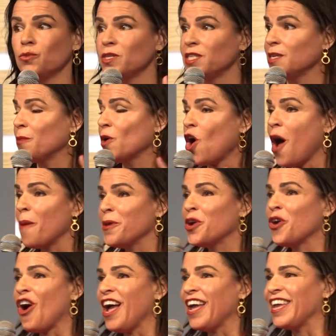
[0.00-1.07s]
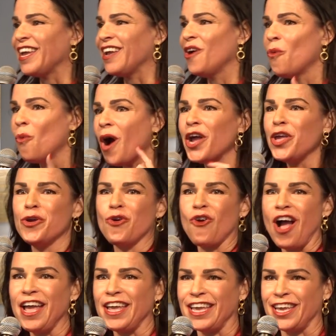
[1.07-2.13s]
someone caught me crying, why are you
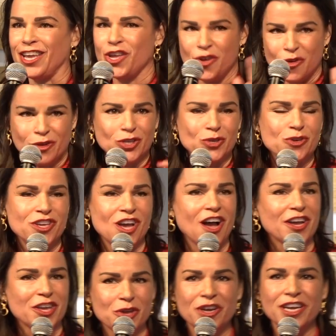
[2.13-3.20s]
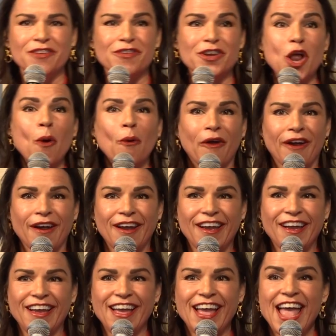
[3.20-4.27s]
crying? You're too young, you didn't even know her.
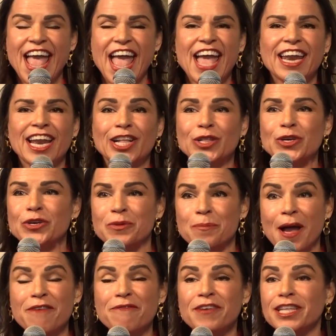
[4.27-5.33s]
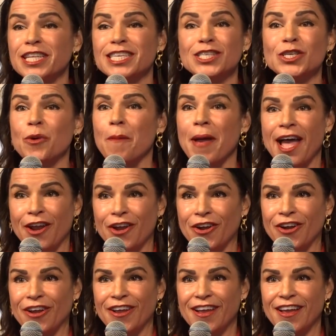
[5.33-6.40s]
And I learned my feelings don't matter.
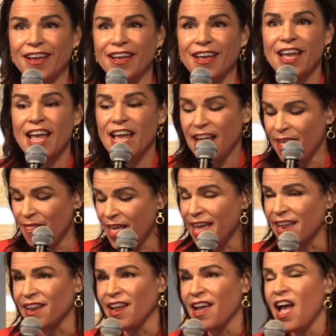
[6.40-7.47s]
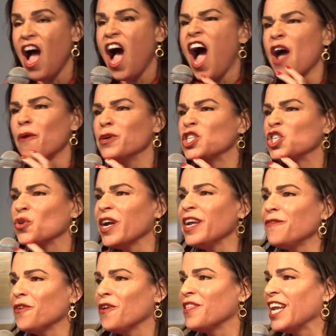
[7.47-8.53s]
And then I was
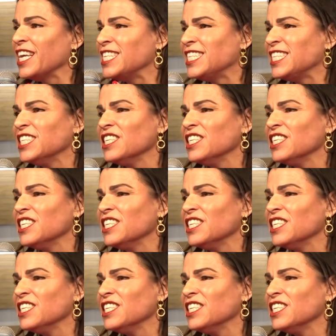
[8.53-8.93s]
grateful that I still